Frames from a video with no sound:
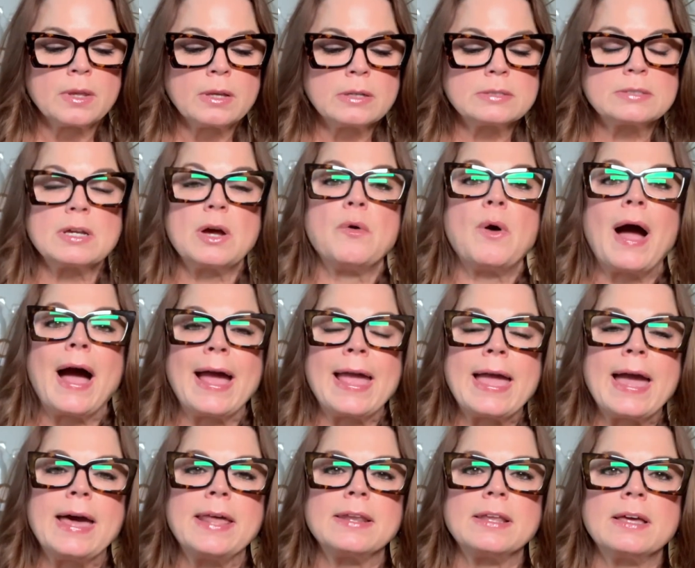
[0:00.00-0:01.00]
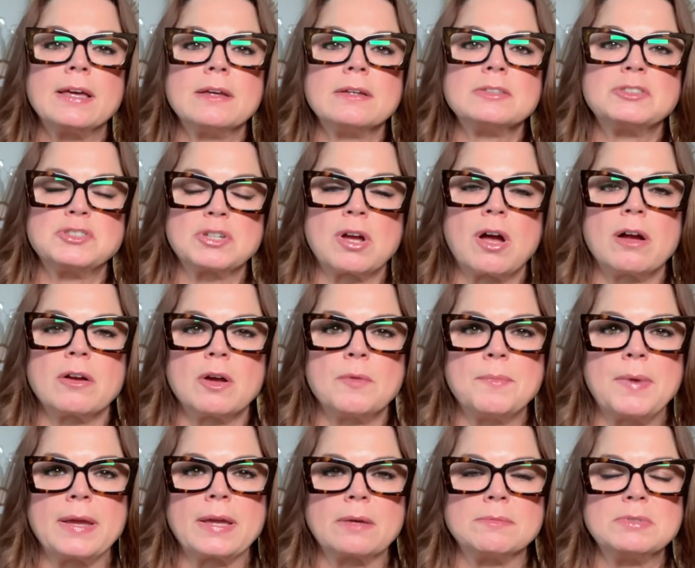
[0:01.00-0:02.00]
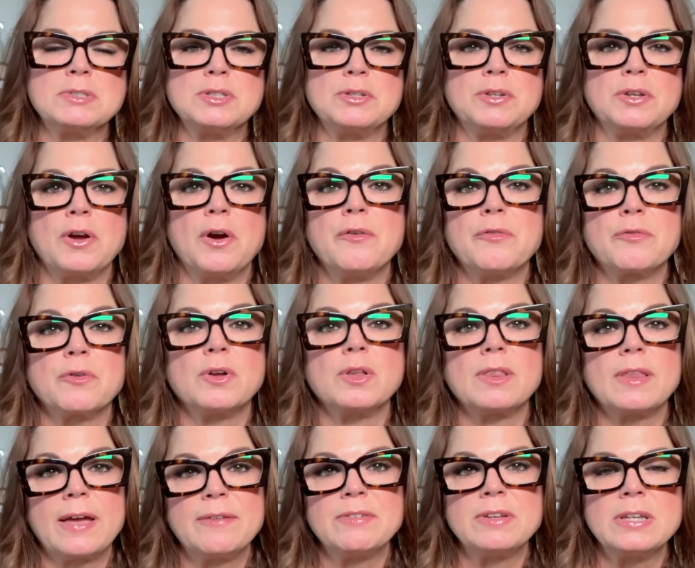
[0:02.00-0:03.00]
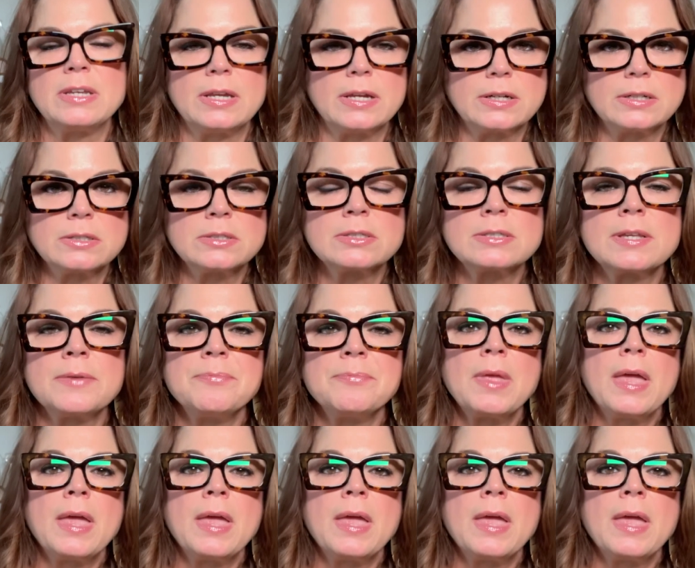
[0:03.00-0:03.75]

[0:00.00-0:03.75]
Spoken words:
So I had a Chicago makeup studio for 11 years,